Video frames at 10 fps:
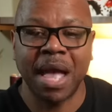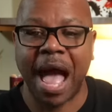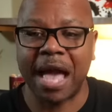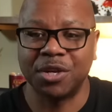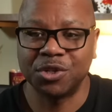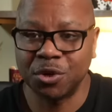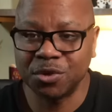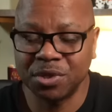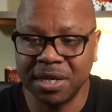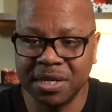I can search
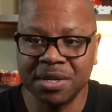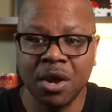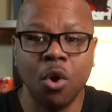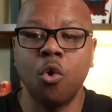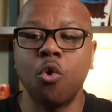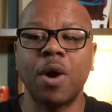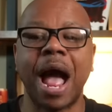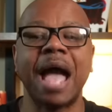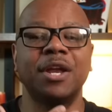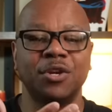things, or
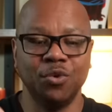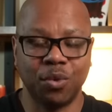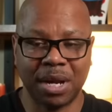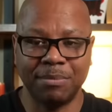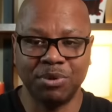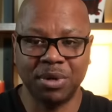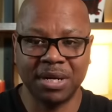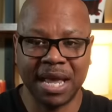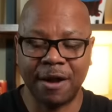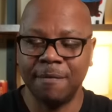I can do what I'm doing
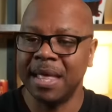now.